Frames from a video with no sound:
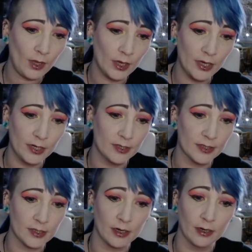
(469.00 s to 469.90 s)

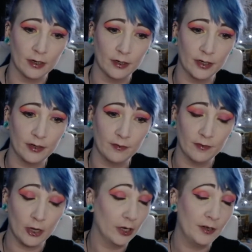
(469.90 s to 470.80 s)
is uh,
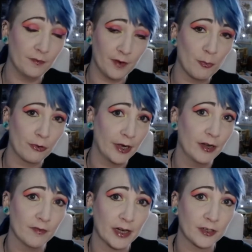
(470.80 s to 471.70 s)
early February
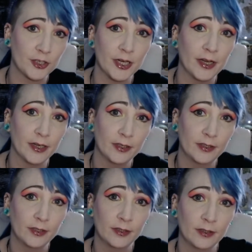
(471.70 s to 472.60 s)
of next year.
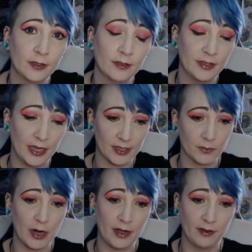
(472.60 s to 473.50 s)
That's
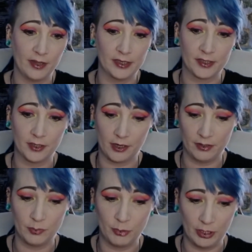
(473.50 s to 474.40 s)
when things are going
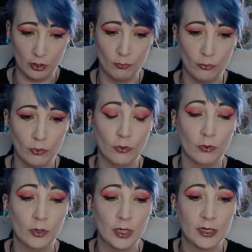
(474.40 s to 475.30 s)
to be a lot more
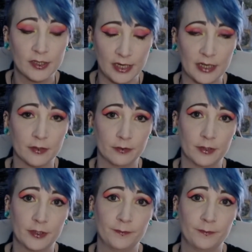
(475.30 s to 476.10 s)
settled.